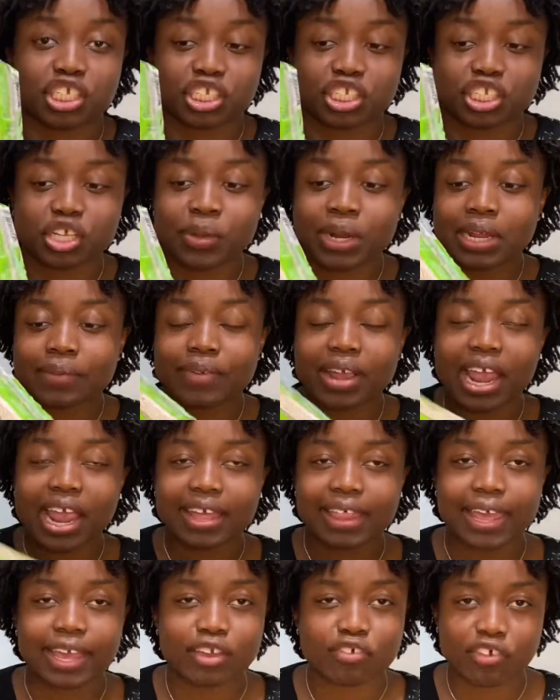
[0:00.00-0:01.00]
So whenever
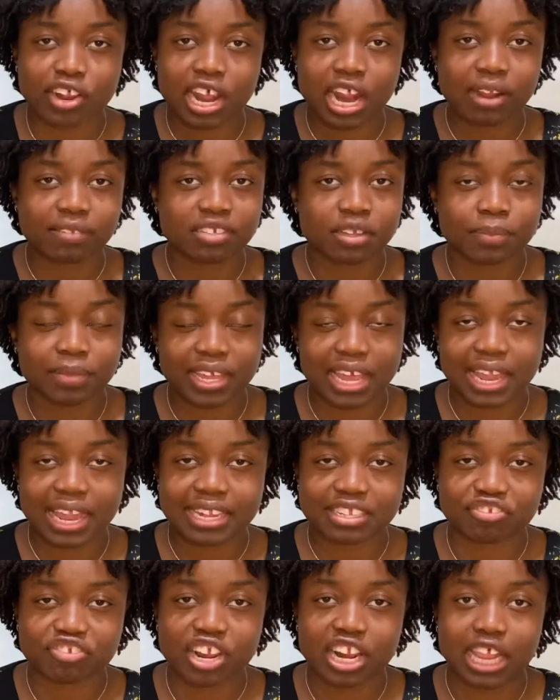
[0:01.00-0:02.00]
I run out of something, I like
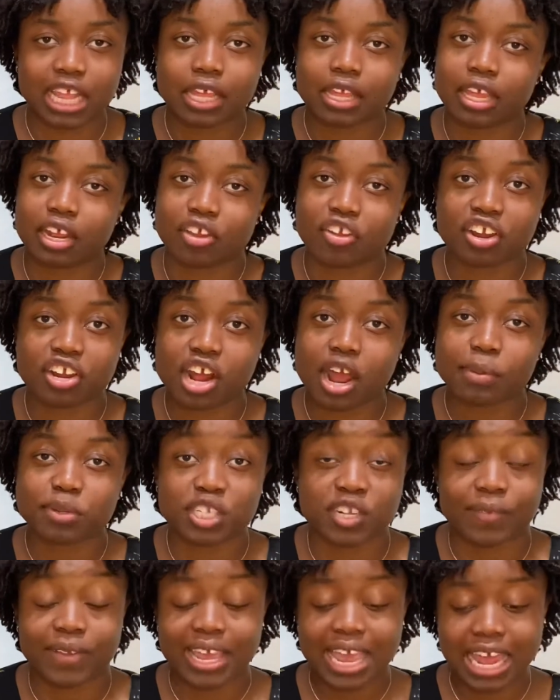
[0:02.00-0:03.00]
to try to get a greener option
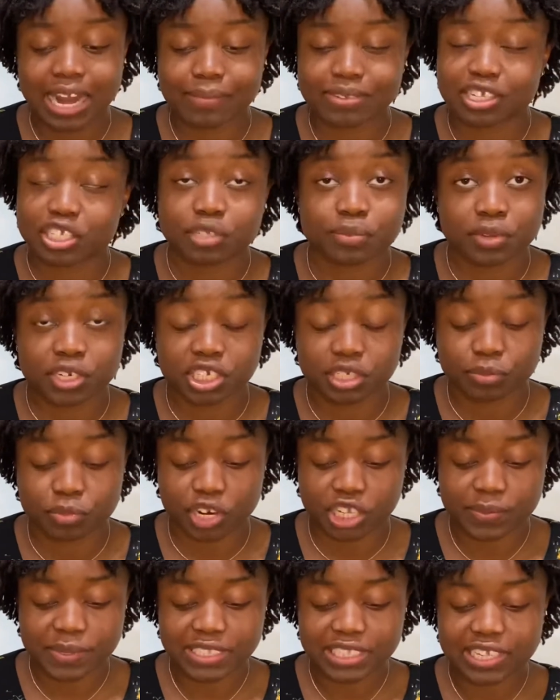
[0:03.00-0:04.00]
if I can, if it's not too much more
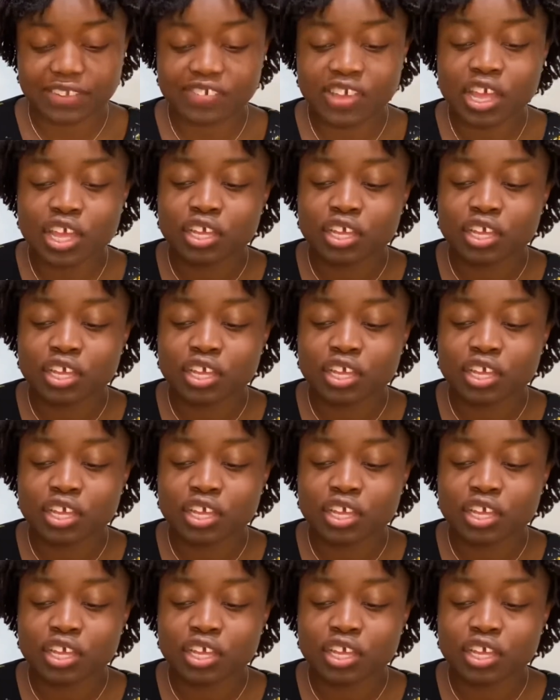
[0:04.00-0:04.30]
expensive.